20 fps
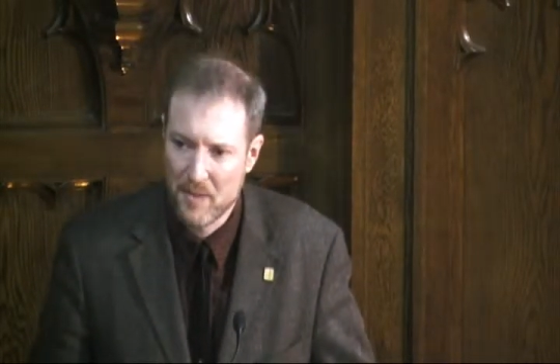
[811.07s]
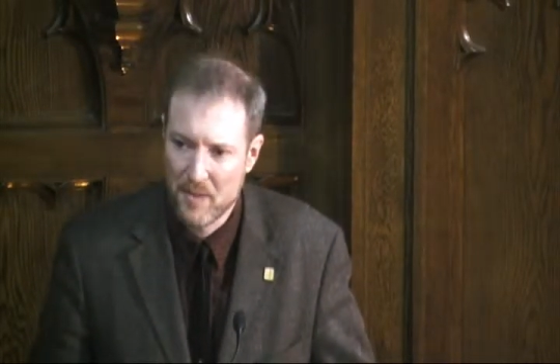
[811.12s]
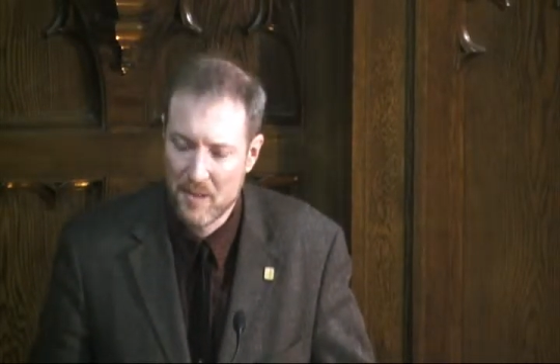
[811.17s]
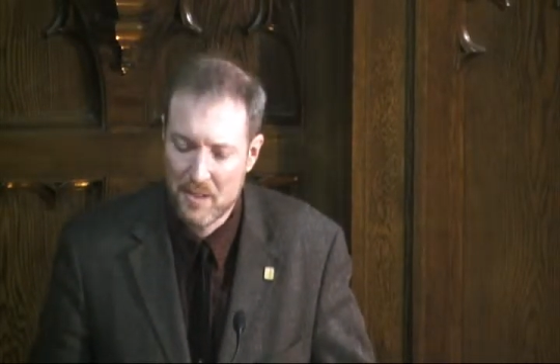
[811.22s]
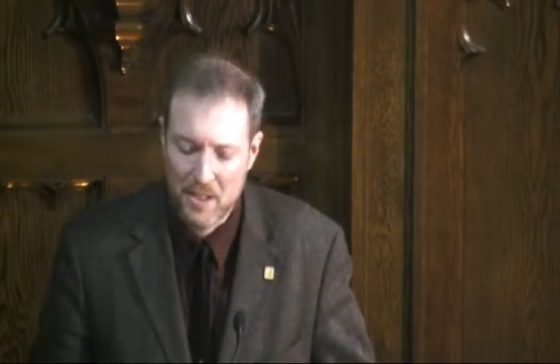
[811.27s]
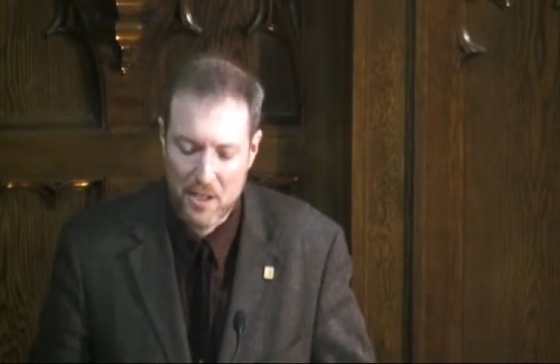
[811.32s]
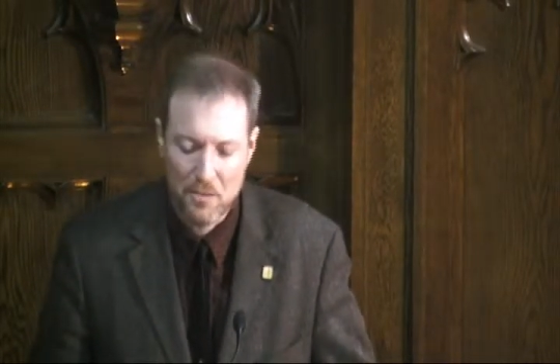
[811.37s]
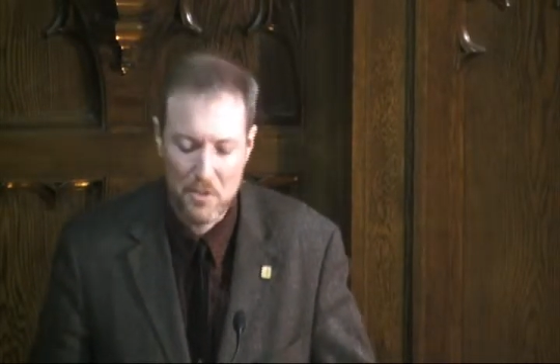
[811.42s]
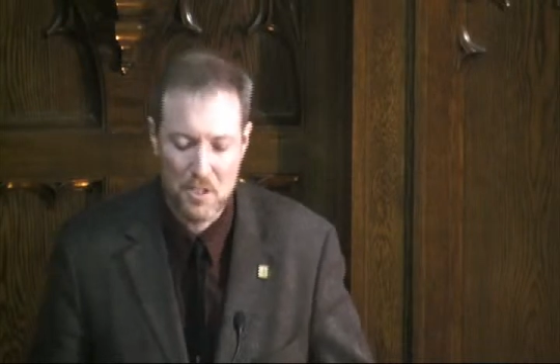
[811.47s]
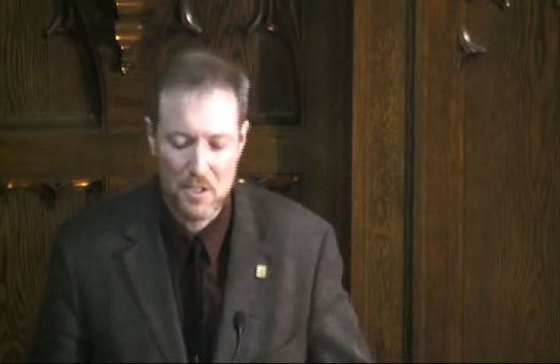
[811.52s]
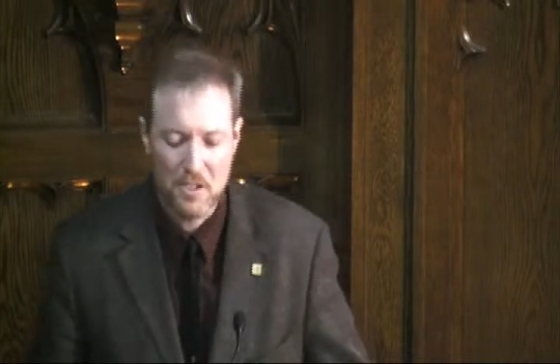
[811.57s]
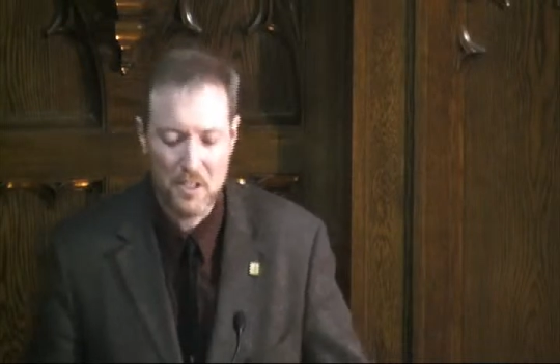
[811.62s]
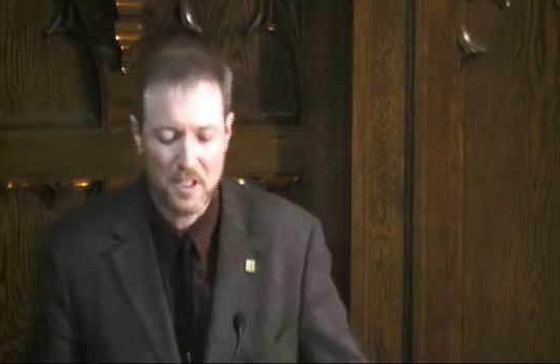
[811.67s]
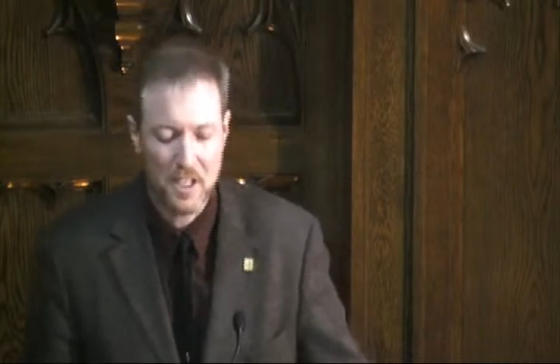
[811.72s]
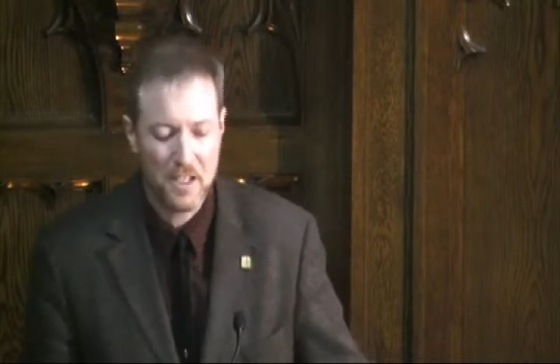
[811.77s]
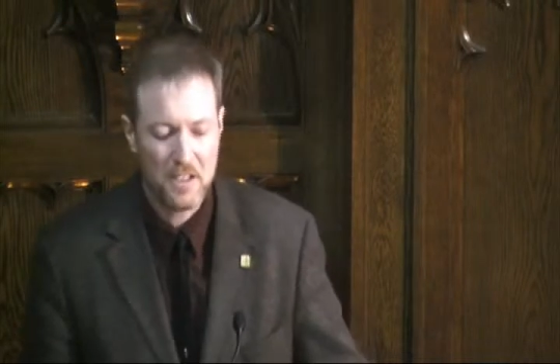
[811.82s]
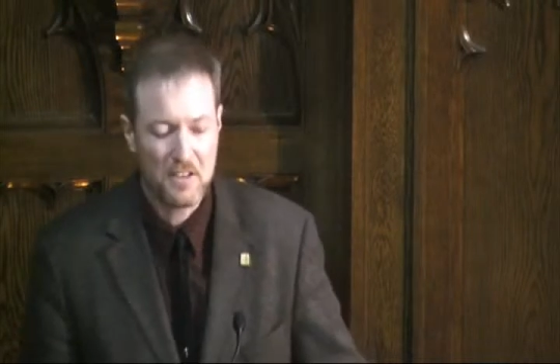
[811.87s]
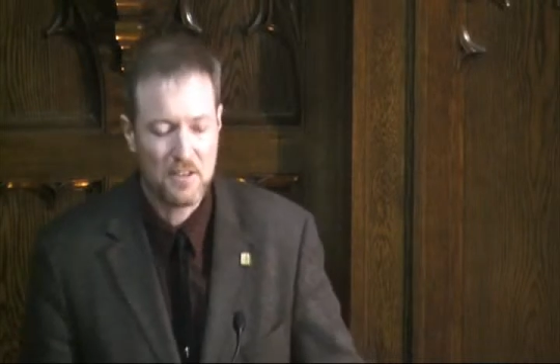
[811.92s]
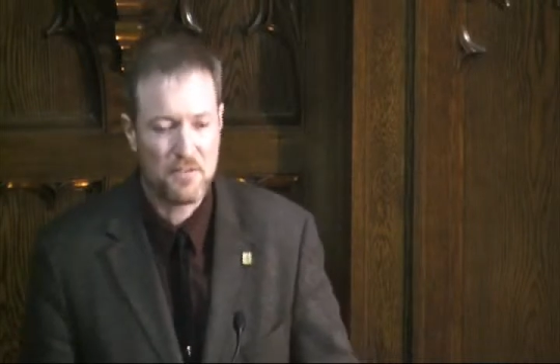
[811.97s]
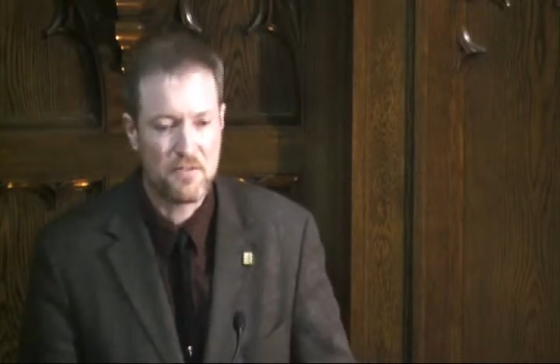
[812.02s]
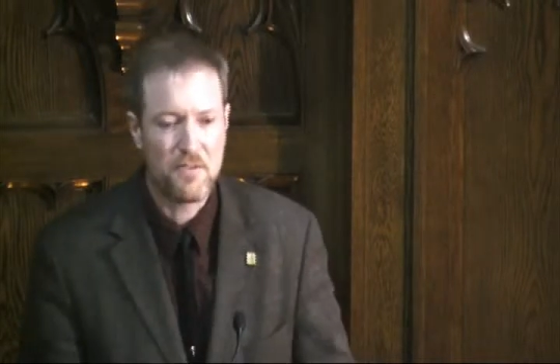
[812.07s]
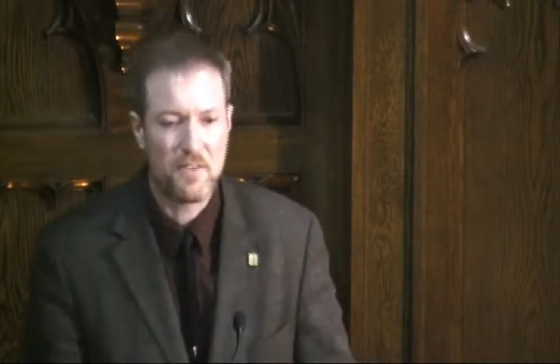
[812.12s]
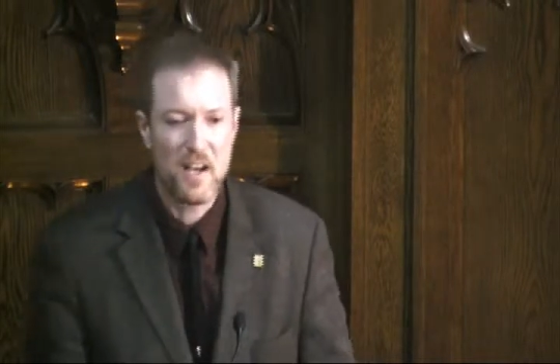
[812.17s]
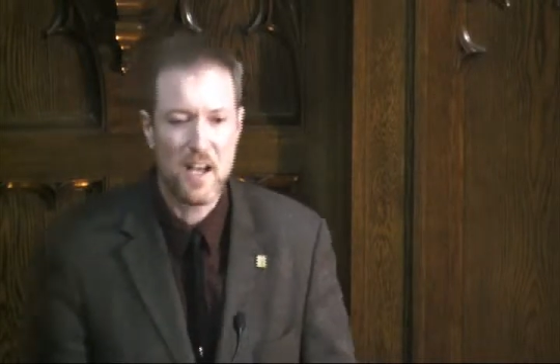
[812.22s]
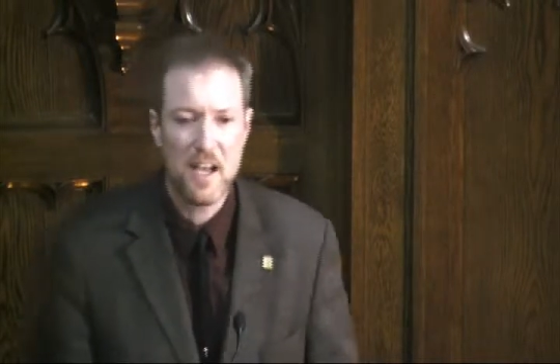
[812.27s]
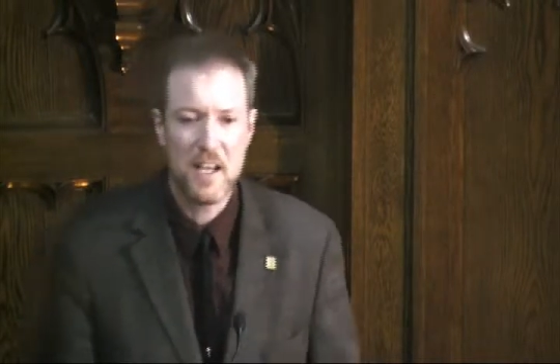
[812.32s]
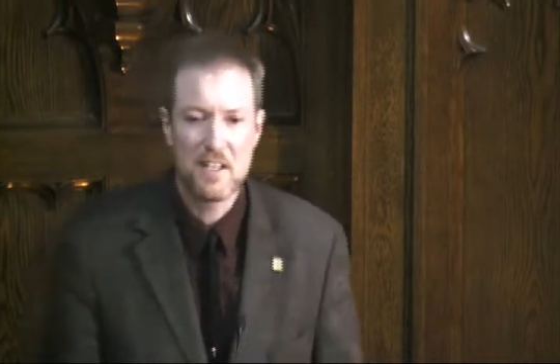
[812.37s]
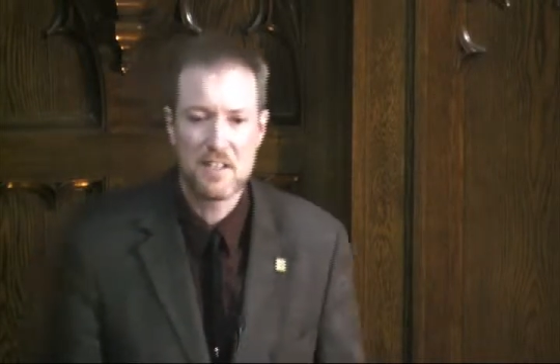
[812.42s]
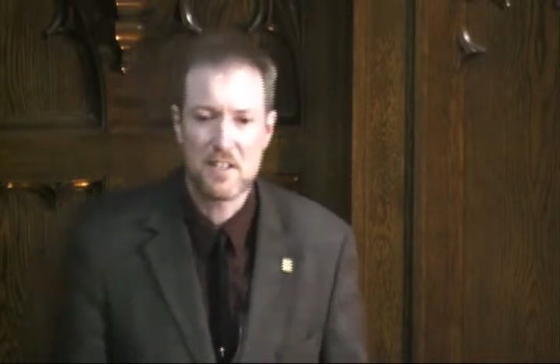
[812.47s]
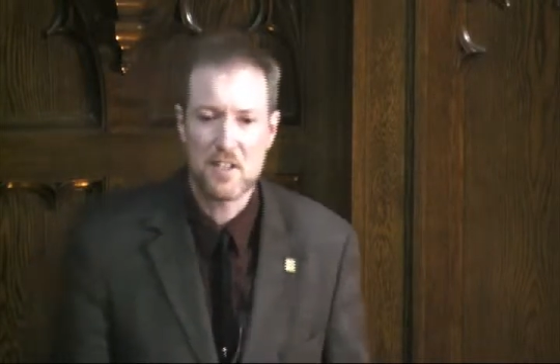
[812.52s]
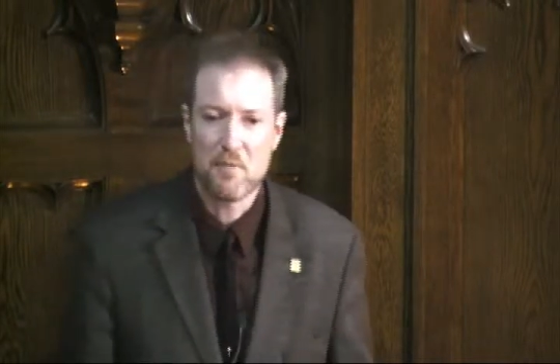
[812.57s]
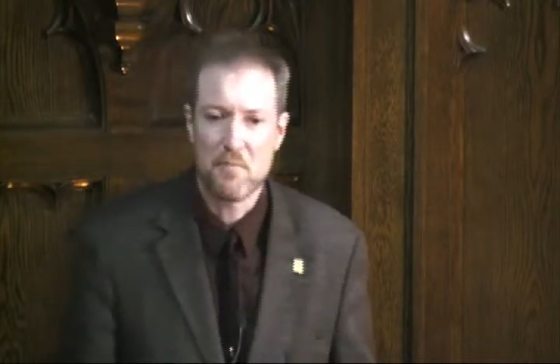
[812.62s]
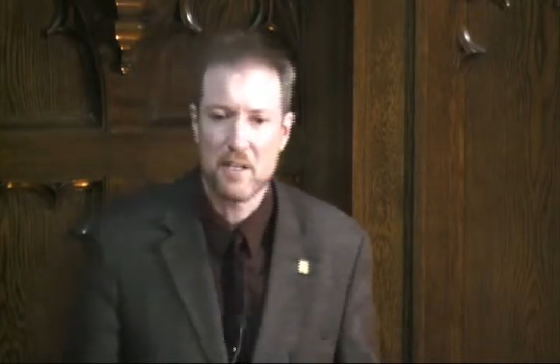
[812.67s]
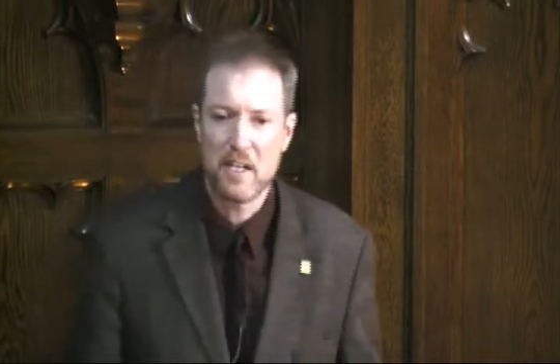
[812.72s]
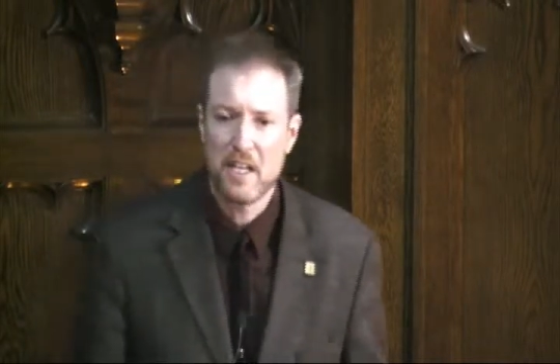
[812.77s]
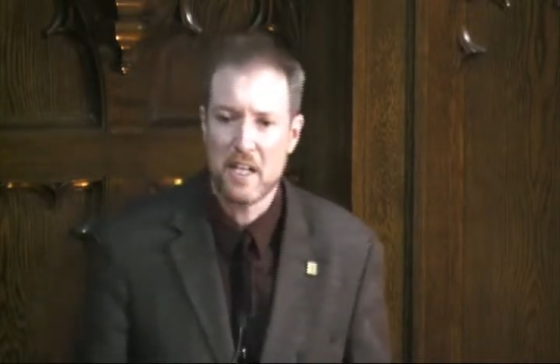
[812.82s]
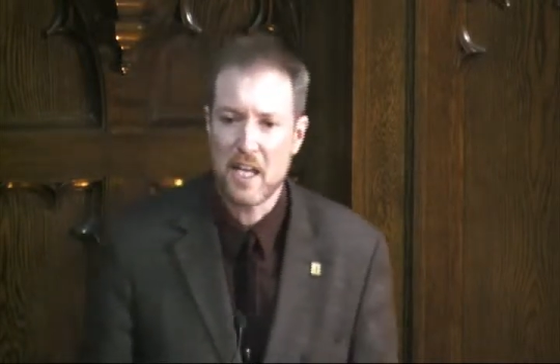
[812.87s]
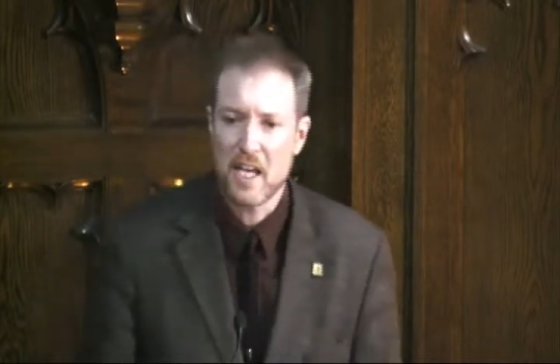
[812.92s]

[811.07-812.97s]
that was looking to find somebody to